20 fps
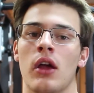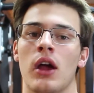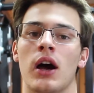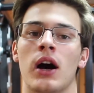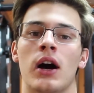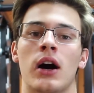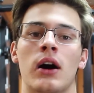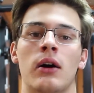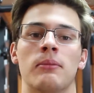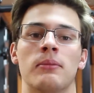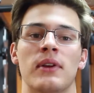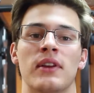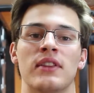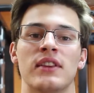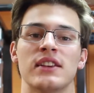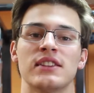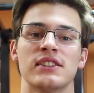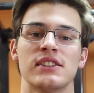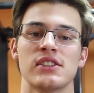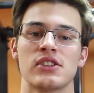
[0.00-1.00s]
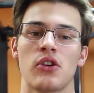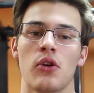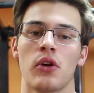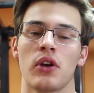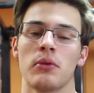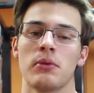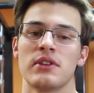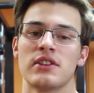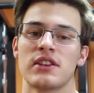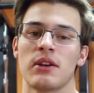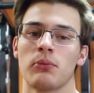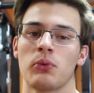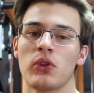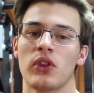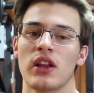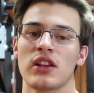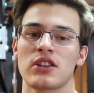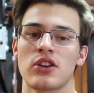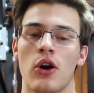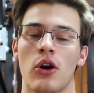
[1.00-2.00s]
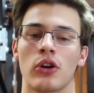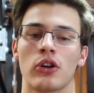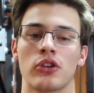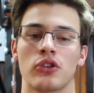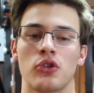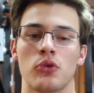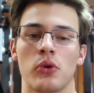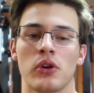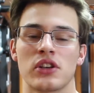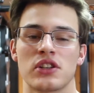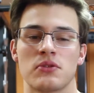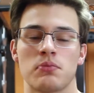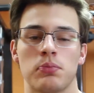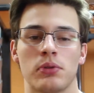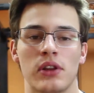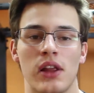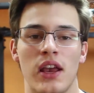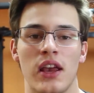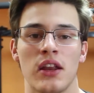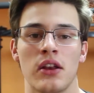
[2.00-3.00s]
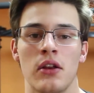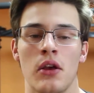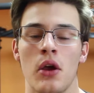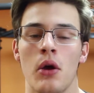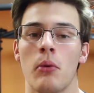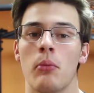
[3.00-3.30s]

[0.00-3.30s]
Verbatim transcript: Um, and this is going to be something that's harder to explain,